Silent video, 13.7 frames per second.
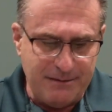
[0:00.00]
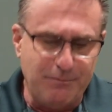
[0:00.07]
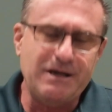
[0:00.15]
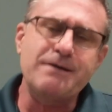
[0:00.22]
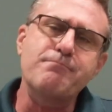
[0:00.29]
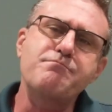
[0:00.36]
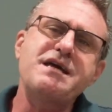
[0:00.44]

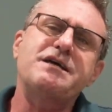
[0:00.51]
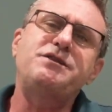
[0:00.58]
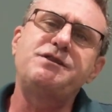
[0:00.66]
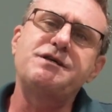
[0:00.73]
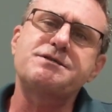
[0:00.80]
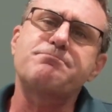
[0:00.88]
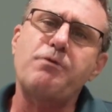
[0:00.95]
But amid
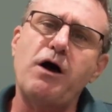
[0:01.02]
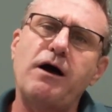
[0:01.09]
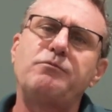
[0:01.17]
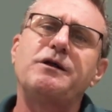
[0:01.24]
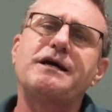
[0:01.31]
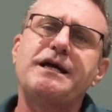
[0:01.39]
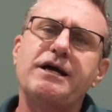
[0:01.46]
this
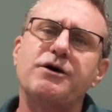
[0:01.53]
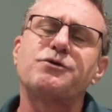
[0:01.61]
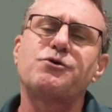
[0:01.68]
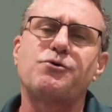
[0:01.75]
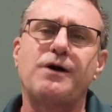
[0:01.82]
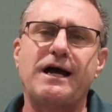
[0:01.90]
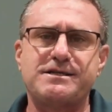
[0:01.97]
public health
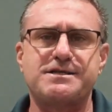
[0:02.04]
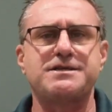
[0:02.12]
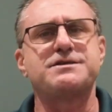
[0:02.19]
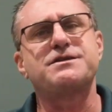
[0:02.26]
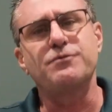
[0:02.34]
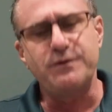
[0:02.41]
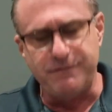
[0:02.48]

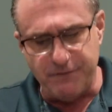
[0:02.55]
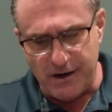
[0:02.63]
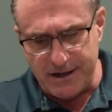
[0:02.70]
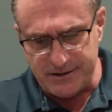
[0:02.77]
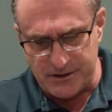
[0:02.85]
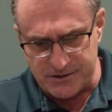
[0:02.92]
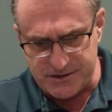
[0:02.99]
crisis that we
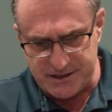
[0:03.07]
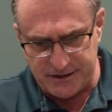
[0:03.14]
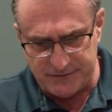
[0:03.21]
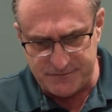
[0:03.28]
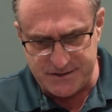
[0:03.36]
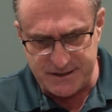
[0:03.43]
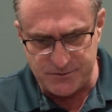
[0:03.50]
find
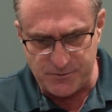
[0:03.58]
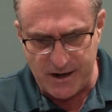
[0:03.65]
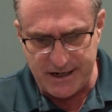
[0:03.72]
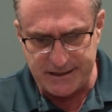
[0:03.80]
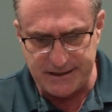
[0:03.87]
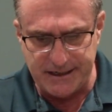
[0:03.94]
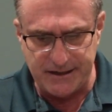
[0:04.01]
ourselves in
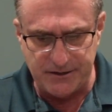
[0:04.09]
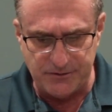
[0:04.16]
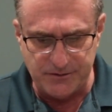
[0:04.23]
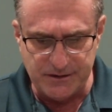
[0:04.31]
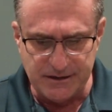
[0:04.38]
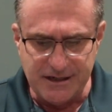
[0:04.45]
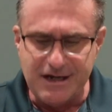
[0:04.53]
right now,
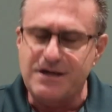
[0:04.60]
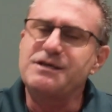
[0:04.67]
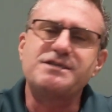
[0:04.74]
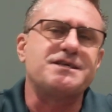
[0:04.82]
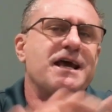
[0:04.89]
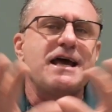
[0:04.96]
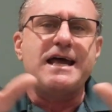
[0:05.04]

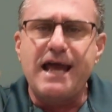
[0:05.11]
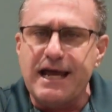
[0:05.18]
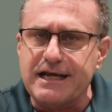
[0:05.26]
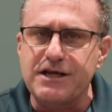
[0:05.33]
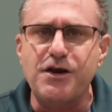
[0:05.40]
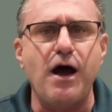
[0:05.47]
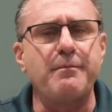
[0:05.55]
this
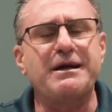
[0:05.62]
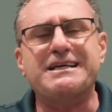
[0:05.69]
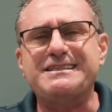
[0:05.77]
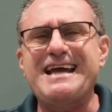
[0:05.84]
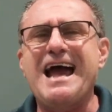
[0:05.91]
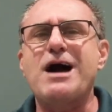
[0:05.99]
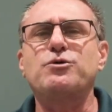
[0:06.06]

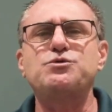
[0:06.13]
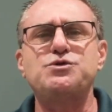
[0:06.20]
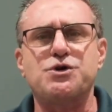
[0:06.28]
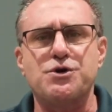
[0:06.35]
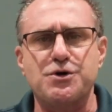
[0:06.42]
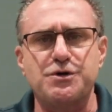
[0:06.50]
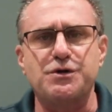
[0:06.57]
economic
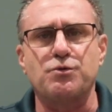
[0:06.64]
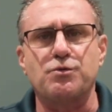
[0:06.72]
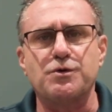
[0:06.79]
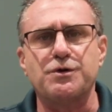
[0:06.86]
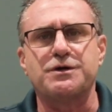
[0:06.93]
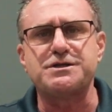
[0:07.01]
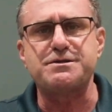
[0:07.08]
downturn that
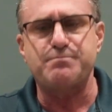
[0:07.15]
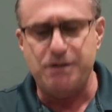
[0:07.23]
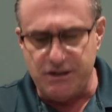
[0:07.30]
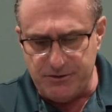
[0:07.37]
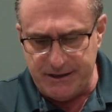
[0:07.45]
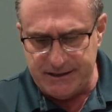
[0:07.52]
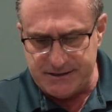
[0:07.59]
we're
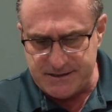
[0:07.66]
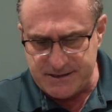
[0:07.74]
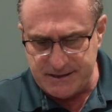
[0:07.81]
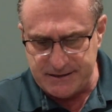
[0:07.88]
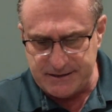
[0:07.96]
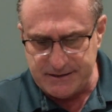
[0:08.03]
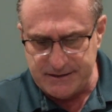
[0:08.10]

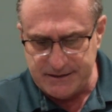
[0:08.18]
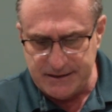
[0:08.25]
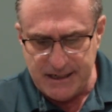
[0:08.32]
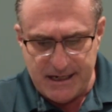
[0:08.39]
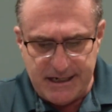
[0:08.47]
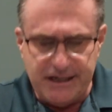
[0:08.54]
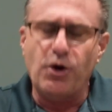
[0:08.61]
experiencing,
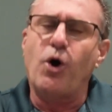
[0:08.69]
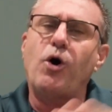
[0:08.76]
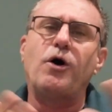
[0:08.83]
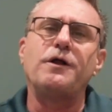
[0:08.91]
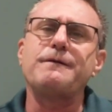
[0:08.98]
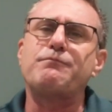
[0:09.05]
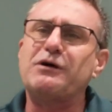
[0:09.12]
and
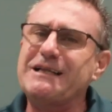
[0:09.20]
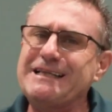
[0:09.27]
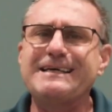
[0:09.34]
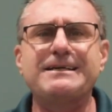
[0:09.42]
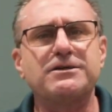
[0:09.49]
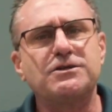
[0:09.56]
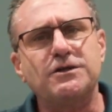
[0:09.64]
all the
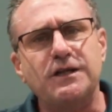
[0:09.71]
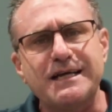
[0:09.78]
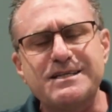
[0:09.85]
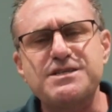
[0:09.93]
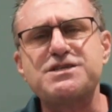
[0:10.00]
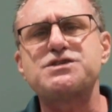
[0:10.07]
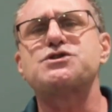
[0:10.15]
political
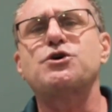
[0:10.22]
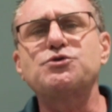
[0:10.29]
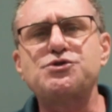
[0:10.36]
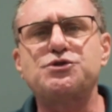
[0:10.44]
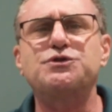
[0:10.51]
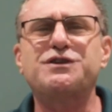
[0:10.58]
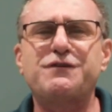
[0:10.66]
and
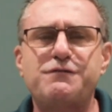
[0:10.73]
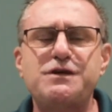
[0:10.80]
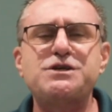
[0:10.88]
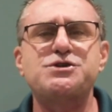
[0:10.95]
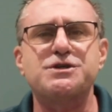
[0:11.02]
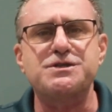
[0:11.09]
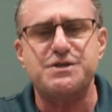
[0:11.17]
social
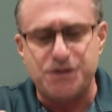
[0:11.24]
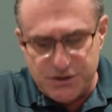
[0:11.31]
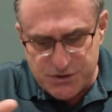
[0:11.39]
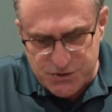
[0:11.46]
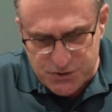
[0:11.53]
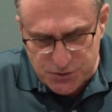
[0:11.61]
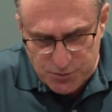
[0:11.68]
divisions that
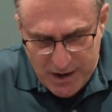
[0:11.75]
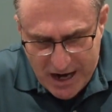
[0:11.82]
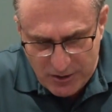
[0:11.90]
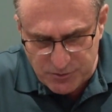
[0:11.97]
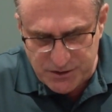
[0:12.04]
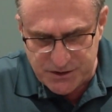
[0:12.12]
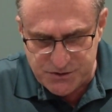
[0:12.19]

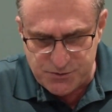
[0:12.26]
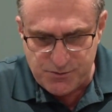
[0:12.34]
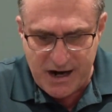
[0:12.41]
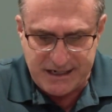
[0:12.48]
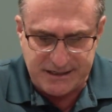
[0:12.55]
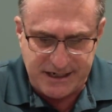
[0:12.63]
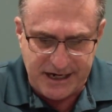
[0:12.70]
surround us
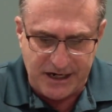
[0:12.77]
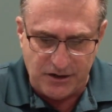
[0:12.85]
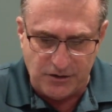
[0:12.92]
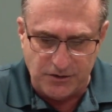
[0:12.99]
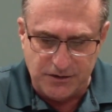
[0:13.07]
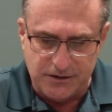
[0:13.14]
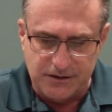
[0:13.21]
right
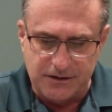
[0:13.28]
now,